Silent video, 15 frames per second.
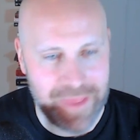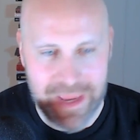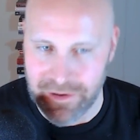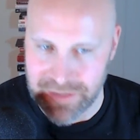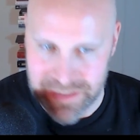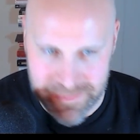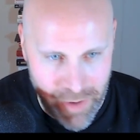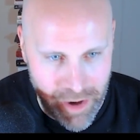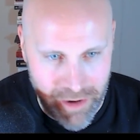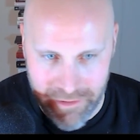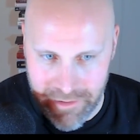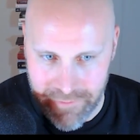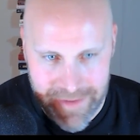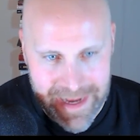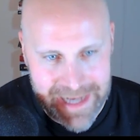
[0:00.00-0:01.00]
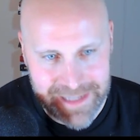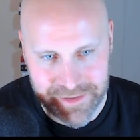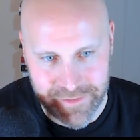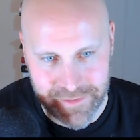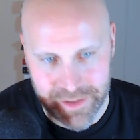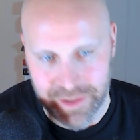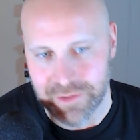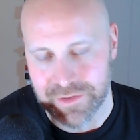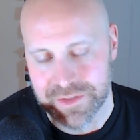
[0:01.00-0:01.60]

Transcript: they are smarter and faster than you.